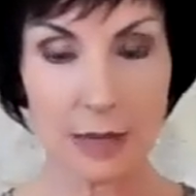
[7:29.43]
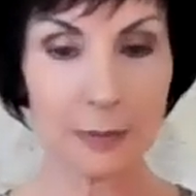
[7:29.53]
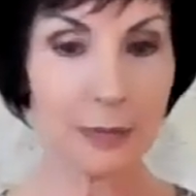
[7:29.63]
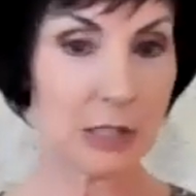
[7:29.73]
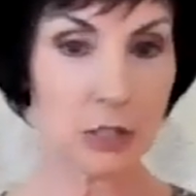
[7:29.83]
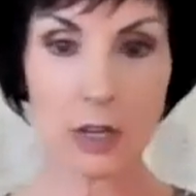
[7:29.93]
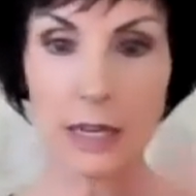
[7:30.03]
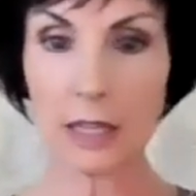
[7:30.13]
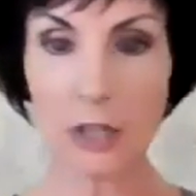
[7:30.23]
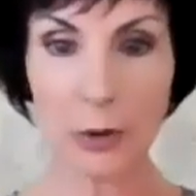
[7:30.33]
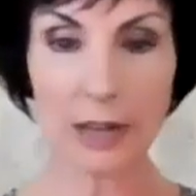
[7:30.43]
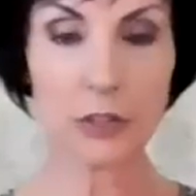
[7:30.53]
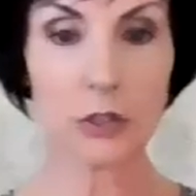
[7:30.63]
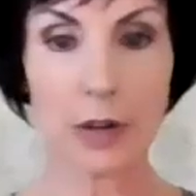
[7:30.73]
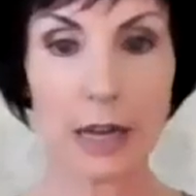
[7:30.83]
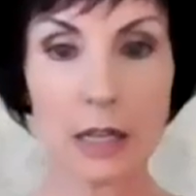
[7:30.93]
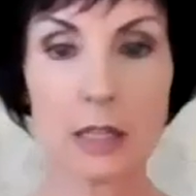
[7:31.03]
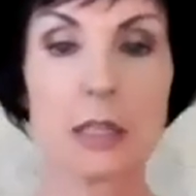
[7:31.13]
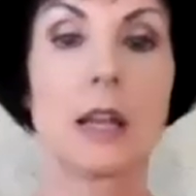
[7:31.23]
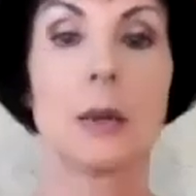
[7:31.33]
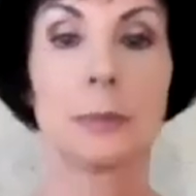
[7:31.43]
that it's great that you have strengths,